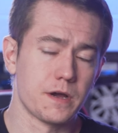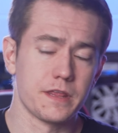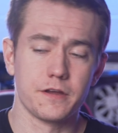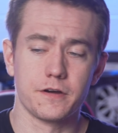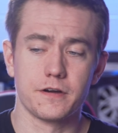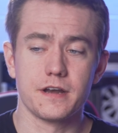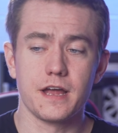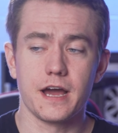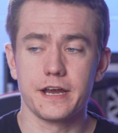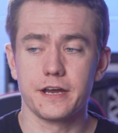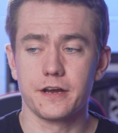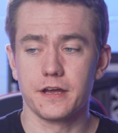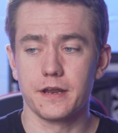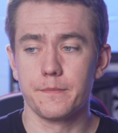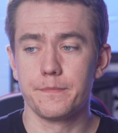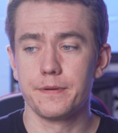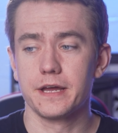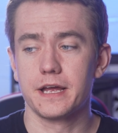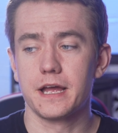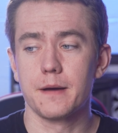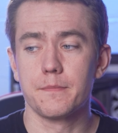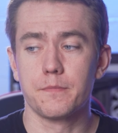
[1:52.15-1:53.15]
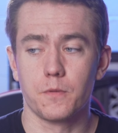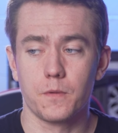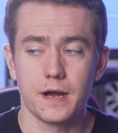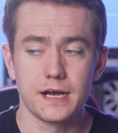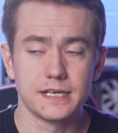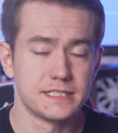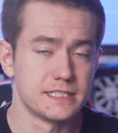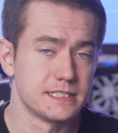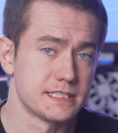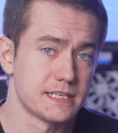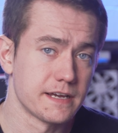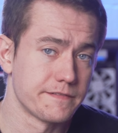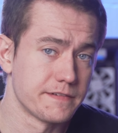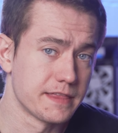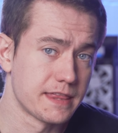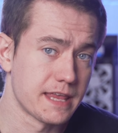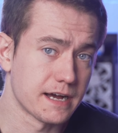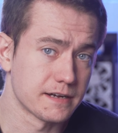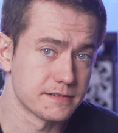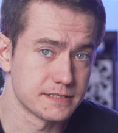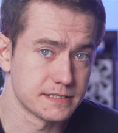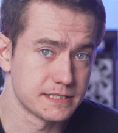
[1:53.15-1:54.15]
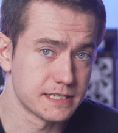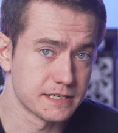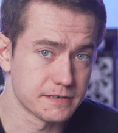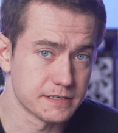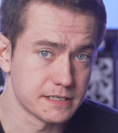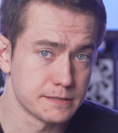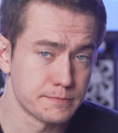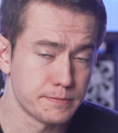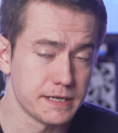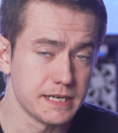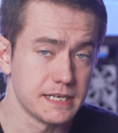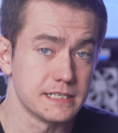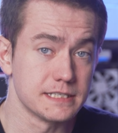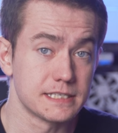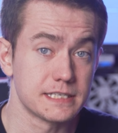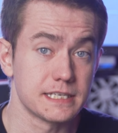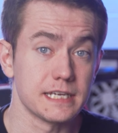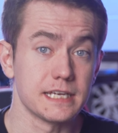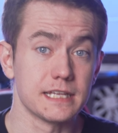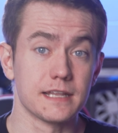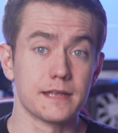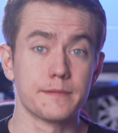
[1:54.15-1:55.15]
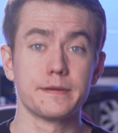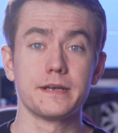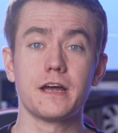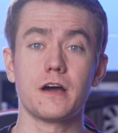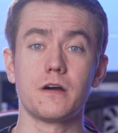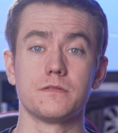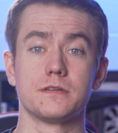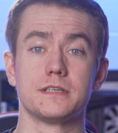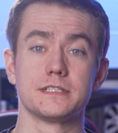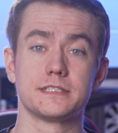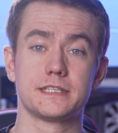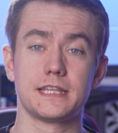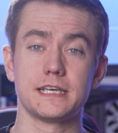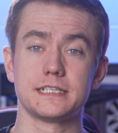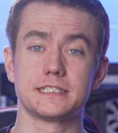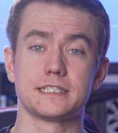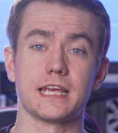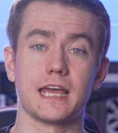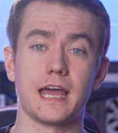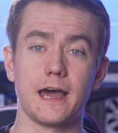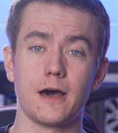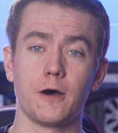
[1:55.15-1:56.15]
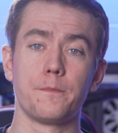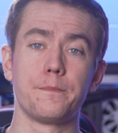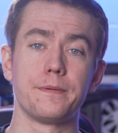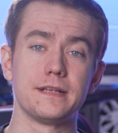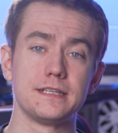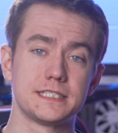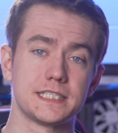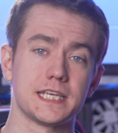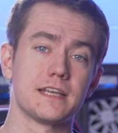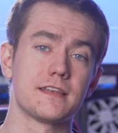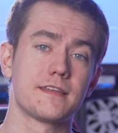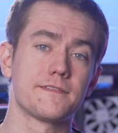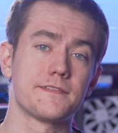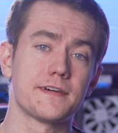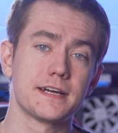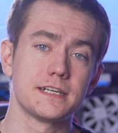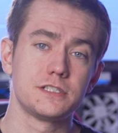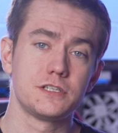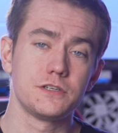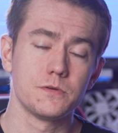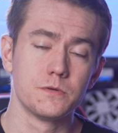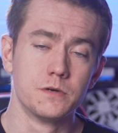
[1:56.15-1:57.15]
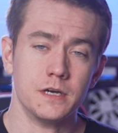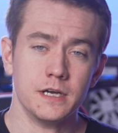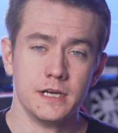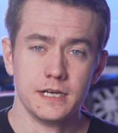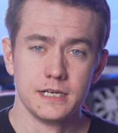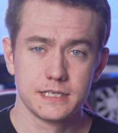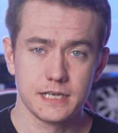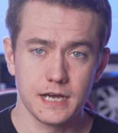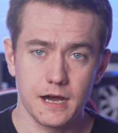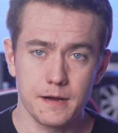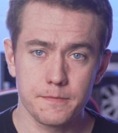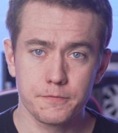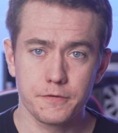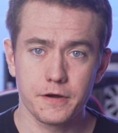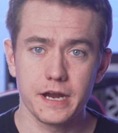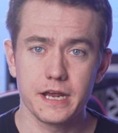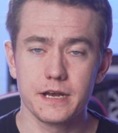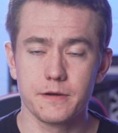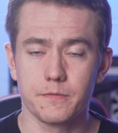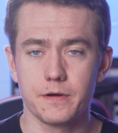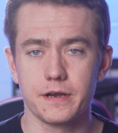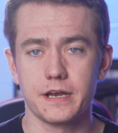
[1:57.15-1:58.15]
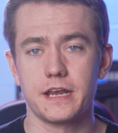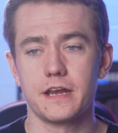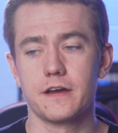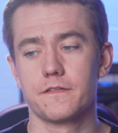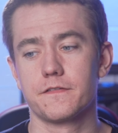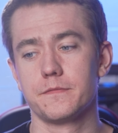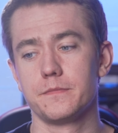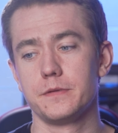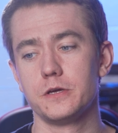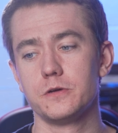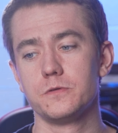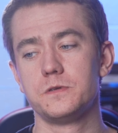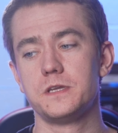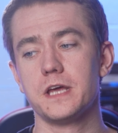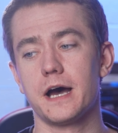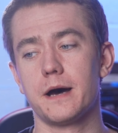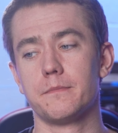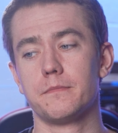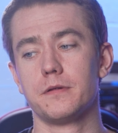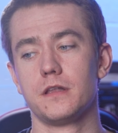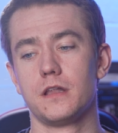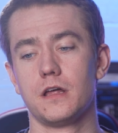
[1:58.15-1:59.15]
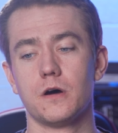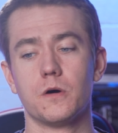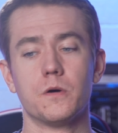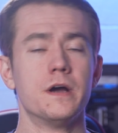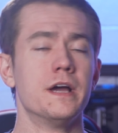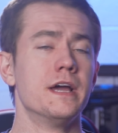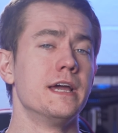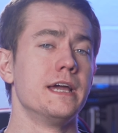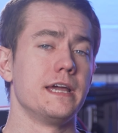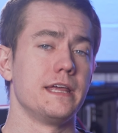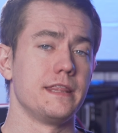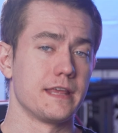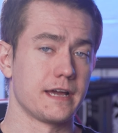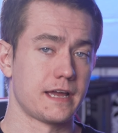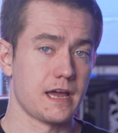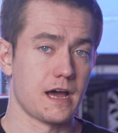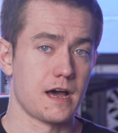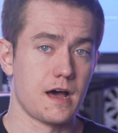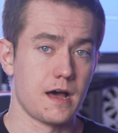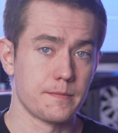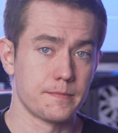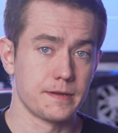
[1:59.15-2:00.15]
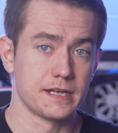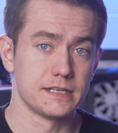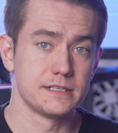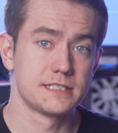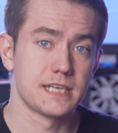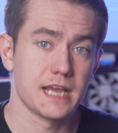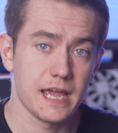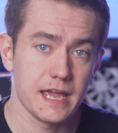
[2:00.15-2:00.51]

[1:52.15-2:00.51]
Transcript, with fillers: whether or not you're gonna pick up a Ryzen 7000 series PC. Let me know, does this help incentivize you to upgrade? I wanna hear from you down below in the the comments.